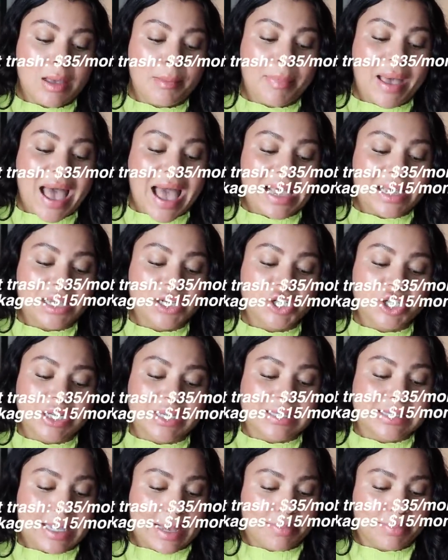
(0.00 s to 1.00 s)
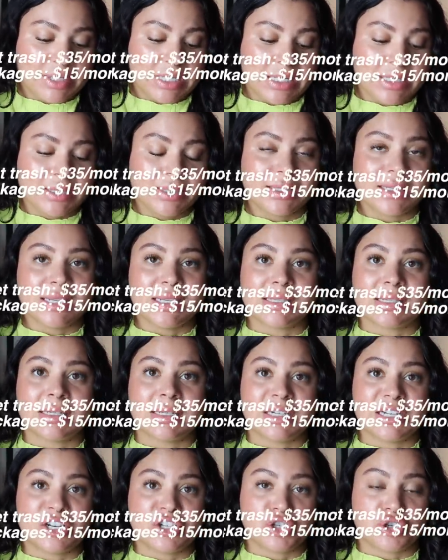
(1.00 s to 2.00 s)
Package acceptance is an
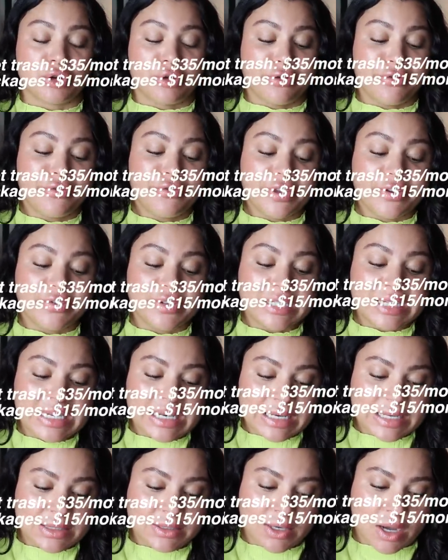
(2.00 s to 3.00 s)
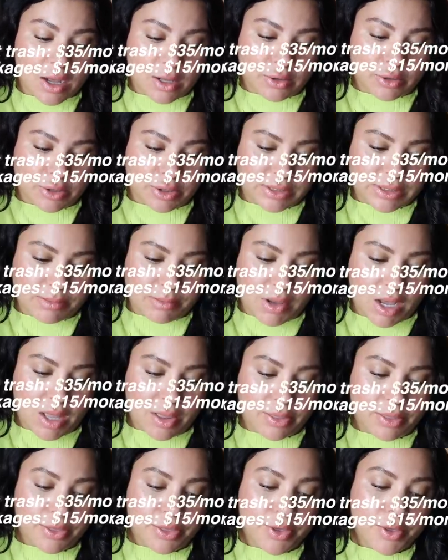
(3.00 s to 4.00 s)
additional $15 a
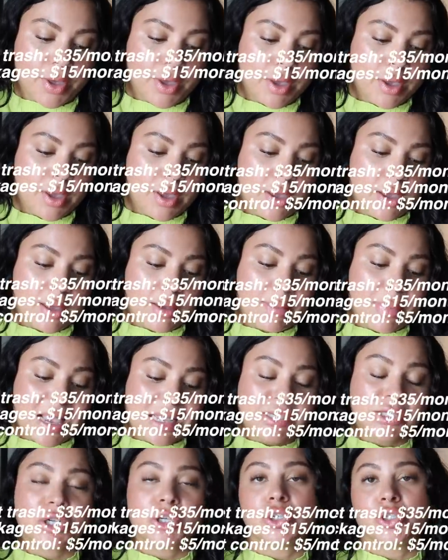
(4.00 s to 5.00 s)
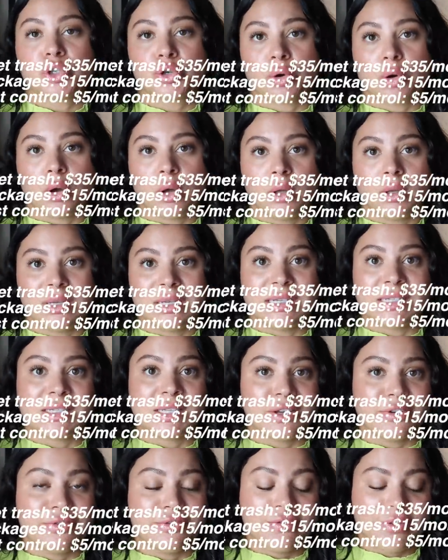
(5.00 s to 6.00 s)
month. Pest control
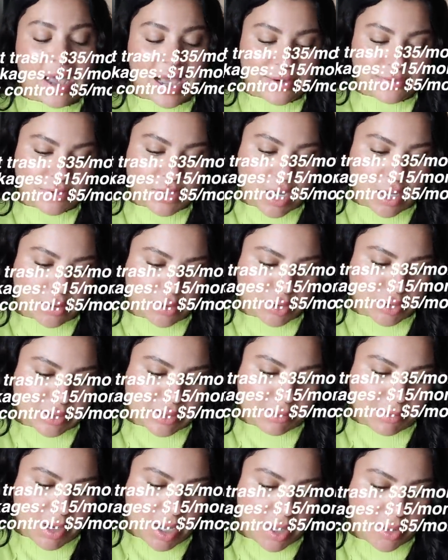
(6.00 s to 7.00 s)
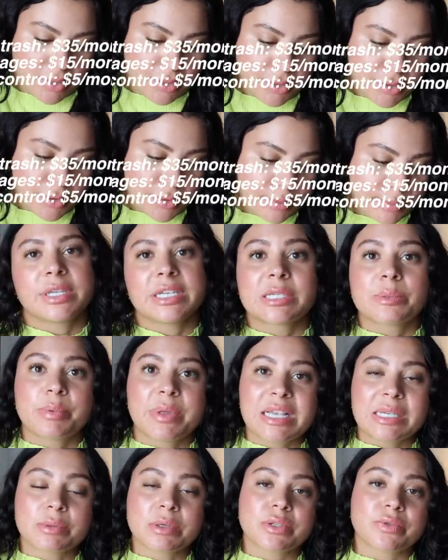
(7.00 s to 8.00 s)
is $5 a month. This
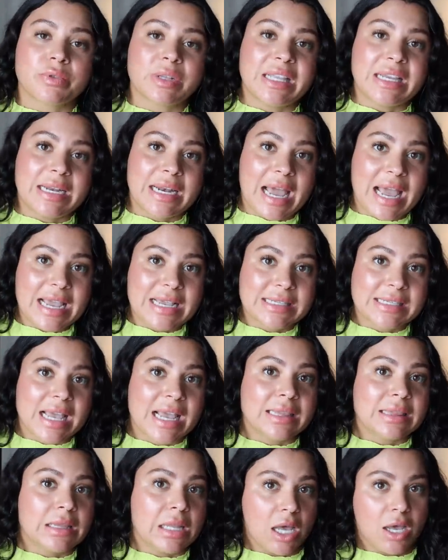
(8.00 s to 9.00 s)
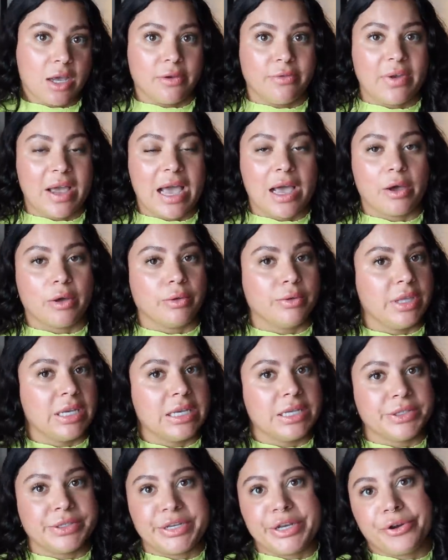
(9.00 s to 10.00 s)
place was really nice. I love how
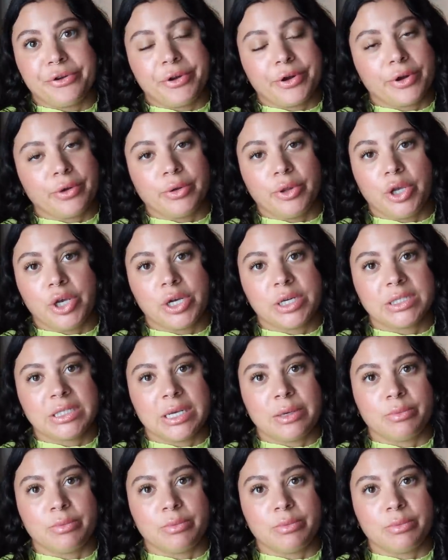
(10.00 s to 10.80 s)
the interior looked.